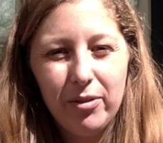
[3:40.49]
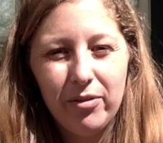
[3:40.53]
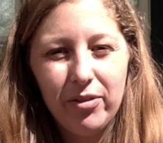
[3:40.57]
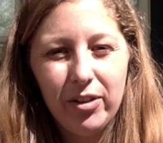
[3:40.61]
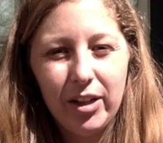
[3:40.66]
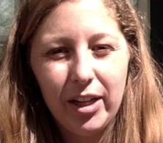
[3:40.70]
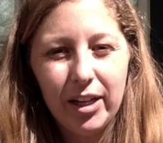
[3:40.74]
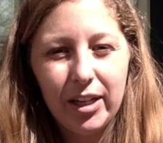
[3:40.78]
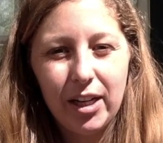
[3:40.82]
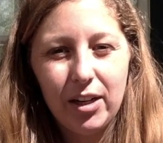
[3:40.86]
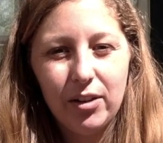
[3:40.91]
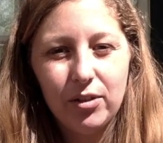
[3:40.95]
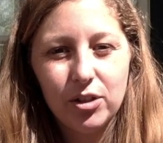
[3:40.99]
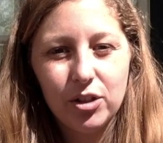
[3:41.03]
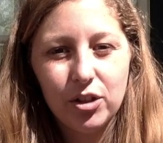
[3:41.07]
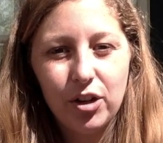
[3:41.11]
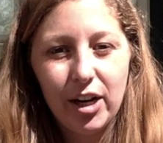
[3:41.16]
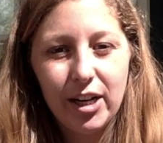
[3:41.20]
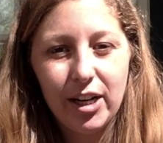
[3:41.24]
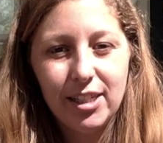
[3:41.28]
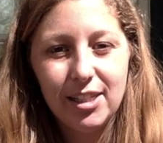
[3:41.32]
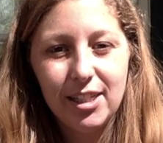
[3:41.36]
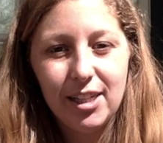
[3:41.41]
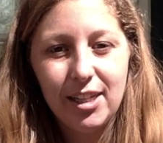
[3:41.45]
feel like I was
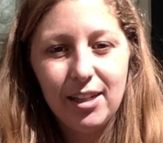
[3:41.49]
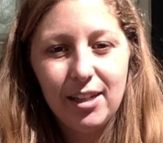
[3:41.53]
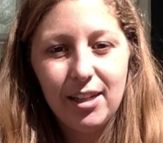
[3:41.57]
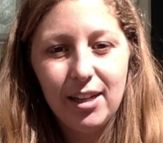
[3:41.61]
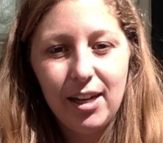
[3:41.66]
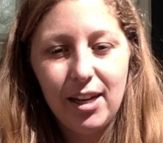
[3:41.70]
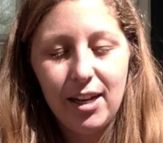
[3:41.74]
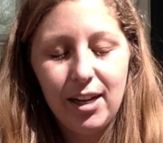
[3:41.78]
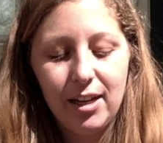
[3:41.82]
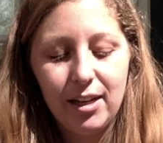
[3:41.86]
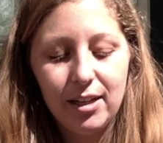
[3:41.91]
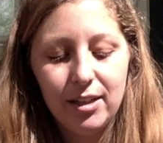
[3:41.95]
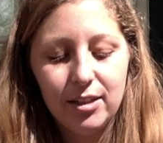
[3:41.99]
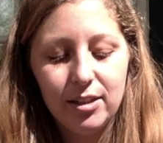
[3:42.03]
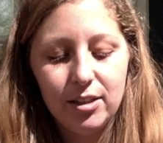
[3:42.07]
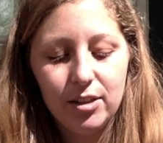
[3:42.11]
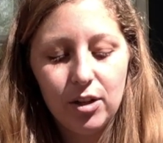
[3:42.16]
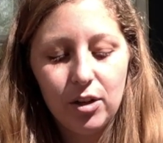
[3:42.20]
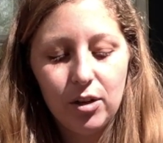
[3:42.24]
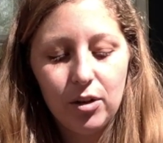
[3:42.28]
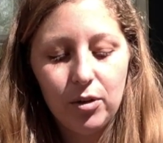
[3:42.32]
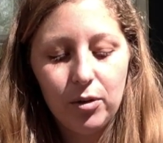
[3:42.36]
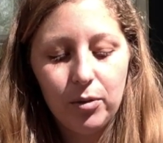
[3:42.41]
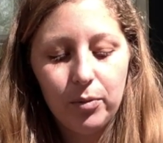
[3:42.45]
crazy. And
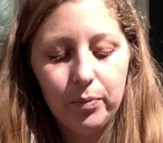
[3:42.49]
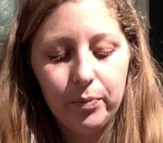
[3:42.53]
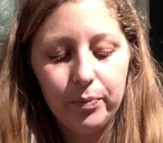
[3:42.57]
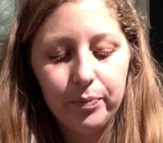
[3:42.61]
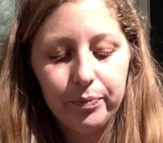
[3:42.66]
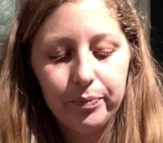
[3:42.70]
so,